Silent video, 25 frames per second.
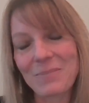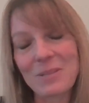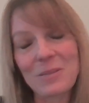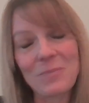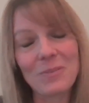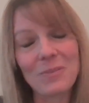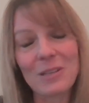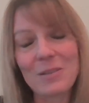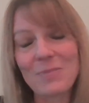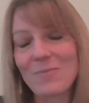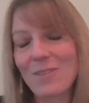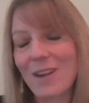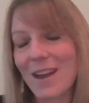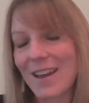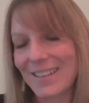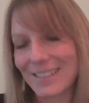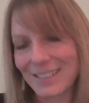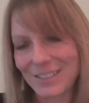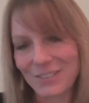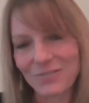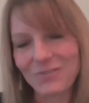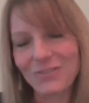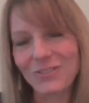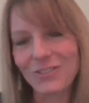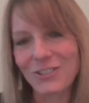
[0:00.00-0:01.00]
People and
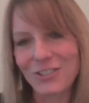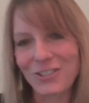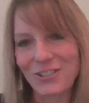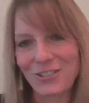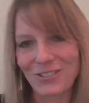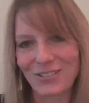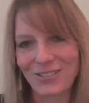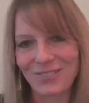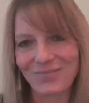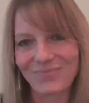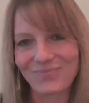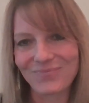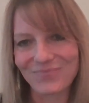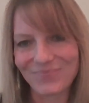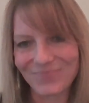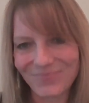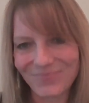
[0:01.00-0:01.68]
brand, for sure.